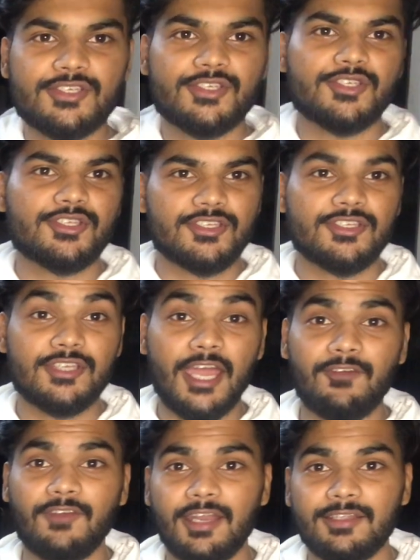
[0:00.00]
just
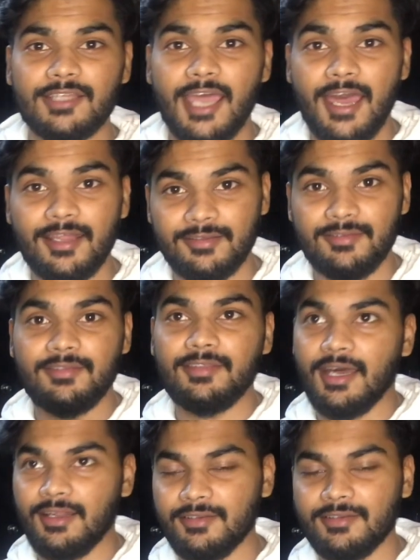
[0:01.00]
dive at
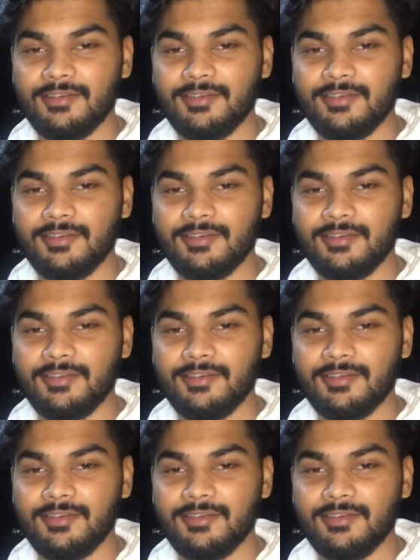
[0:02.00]
that.